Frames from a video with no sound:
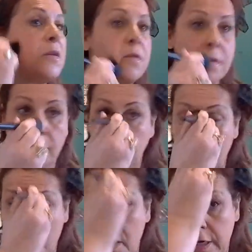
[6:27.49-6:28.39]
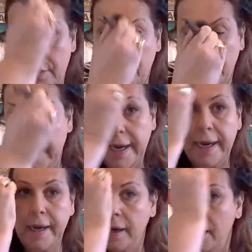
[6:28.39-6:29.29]
do some
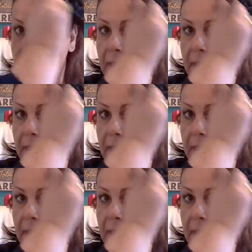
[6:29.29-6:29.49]
laundry.